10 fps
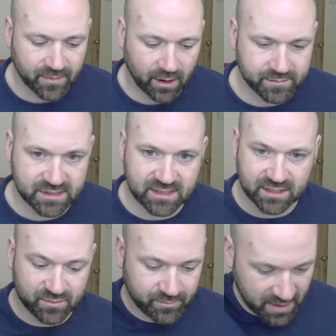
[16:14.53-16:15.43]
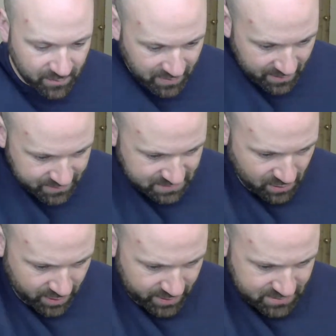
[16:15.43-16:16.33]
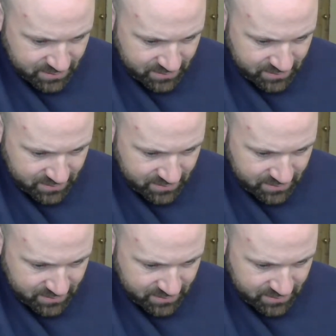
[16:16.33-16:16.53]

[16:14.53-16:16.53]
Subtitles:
up to 6 people outside,